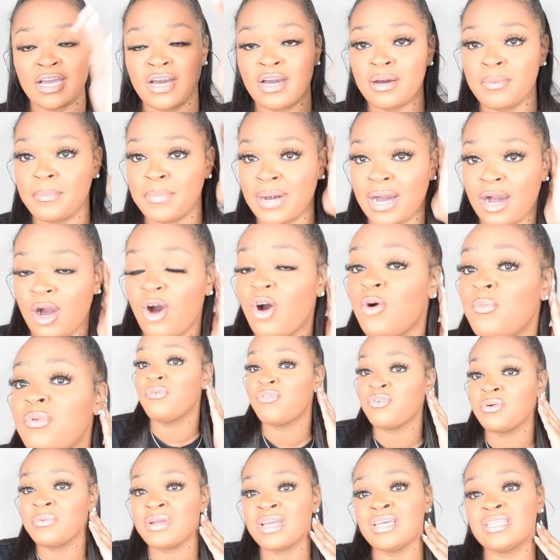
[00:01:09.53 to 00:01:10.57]
about,
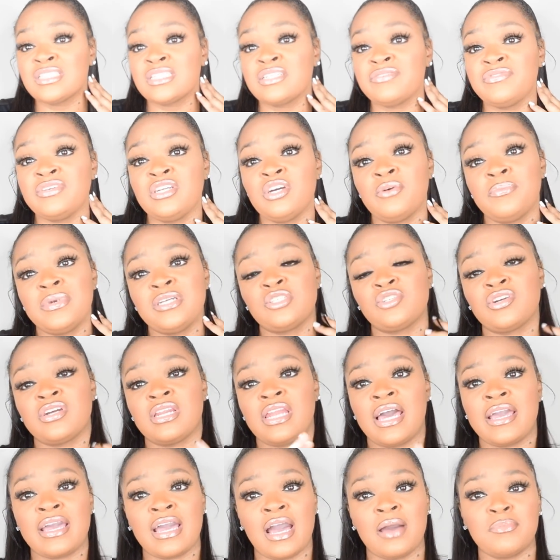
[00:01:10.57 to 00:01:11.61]
before we get into the video, make sure to
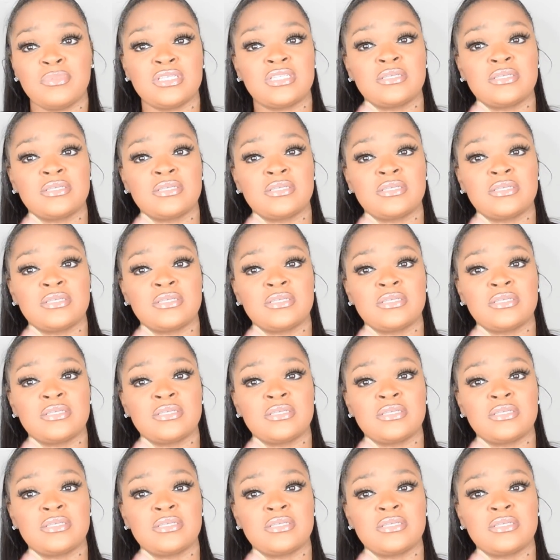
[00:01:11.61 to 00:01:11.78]
like, comment,